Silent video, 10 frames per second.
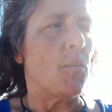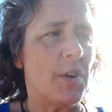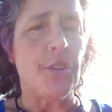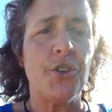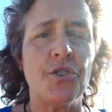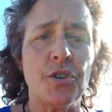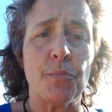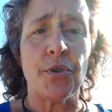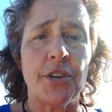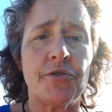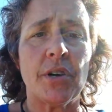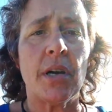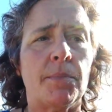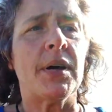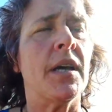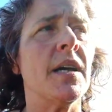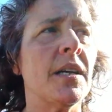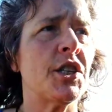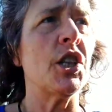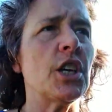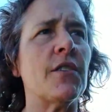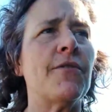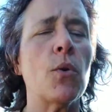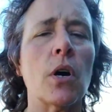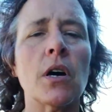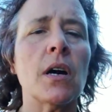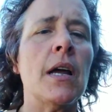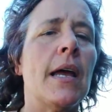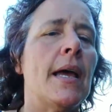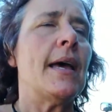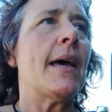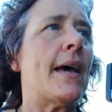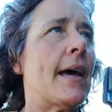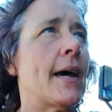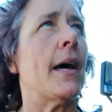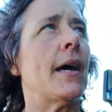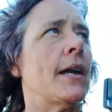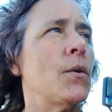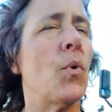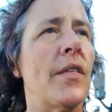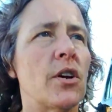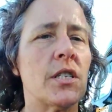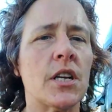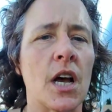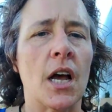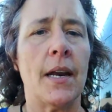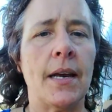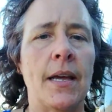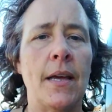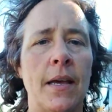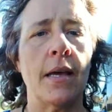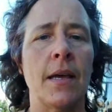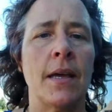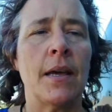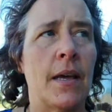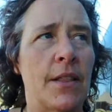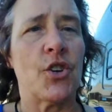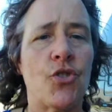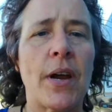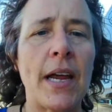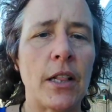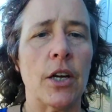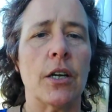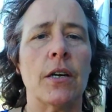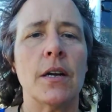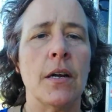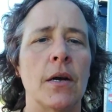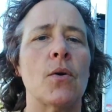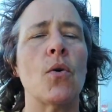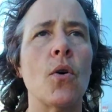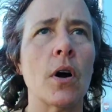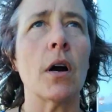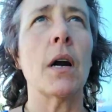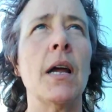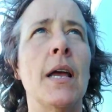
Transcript: when you're doing your pre-trip, to look for. And whether it's on trailer or